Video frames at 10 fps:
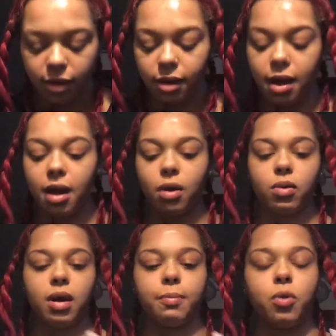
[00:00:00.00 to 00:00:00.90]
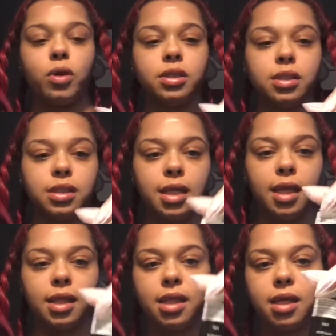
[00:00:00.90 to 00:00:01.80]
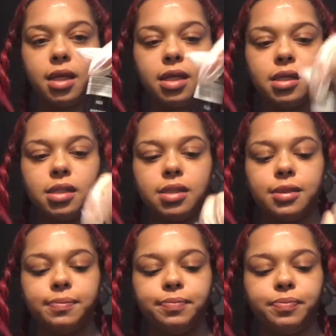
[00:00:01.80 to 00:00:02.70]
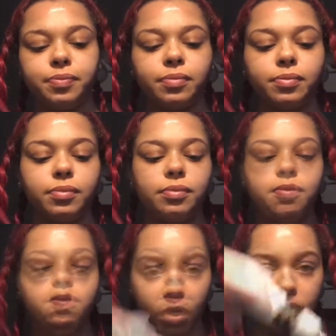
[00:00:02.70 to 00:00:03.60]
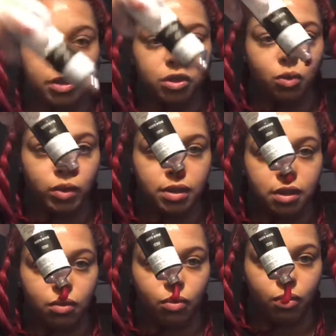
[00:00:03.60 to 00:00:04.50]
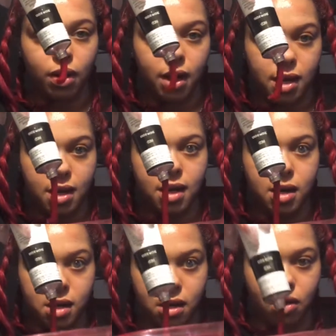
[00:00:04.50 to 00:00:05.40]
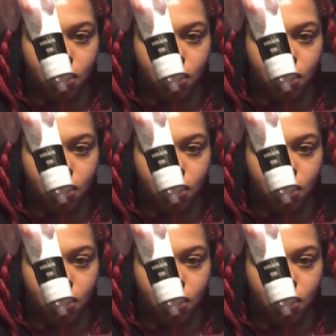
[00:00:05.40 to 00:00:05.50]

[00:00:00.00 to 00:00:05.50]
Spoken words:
now I'm going to take this and we're gonna squeeze it right in here,